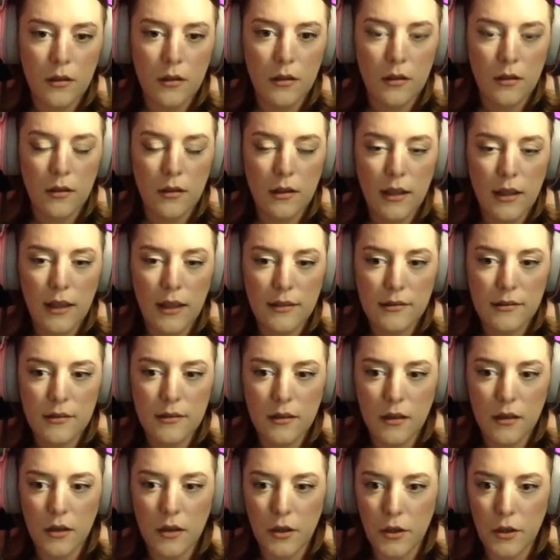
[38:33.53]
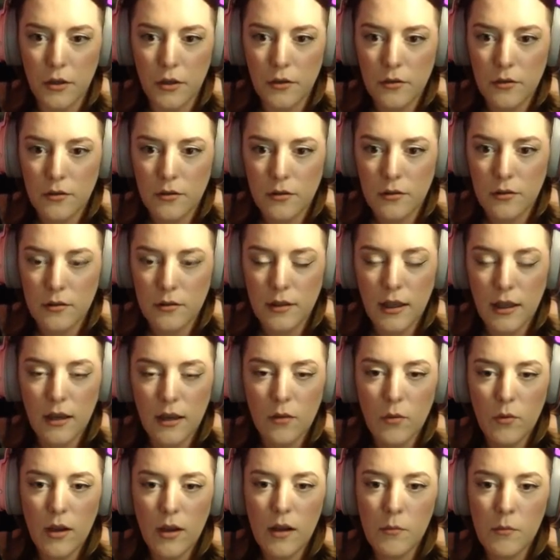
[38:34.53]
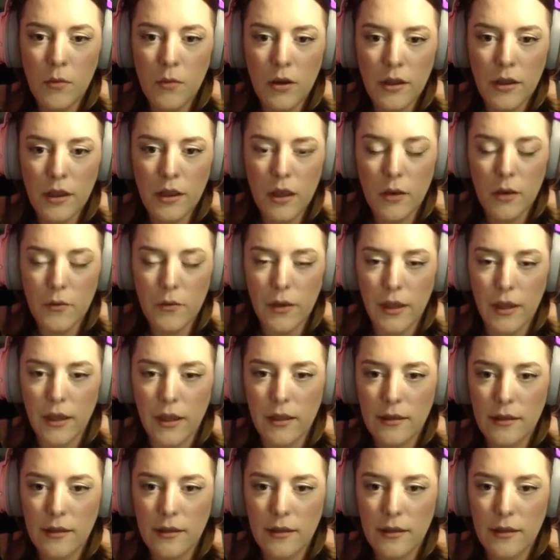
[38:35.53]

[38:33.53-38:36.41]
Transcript: Let's go. Now, where am I going?